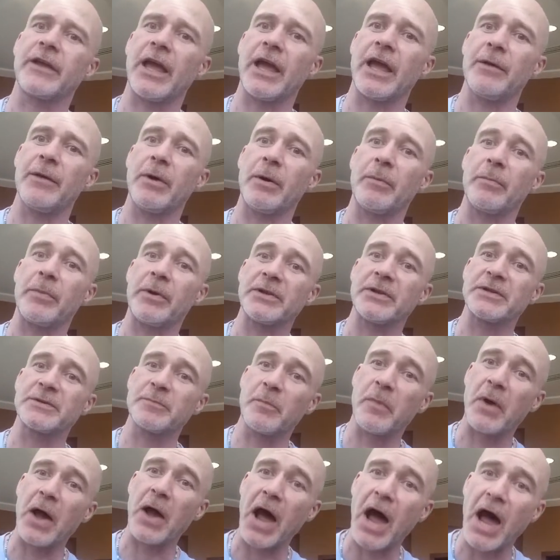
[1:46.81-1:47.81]
came up as
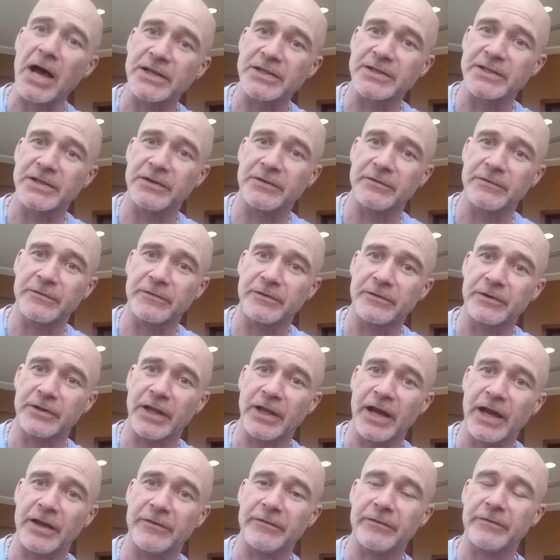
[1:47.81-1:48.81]
positive for
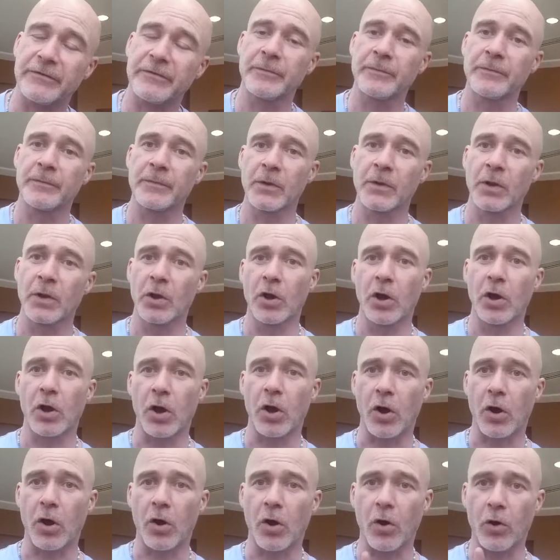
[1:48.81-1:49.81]
life.
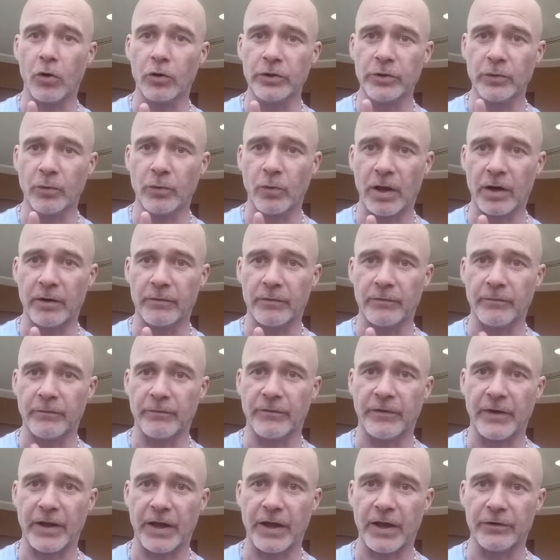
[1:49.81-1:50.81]
Only one of
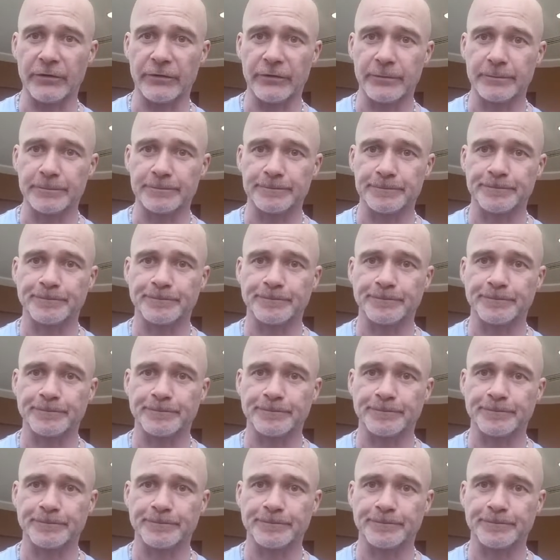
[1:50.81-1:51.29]
them failed.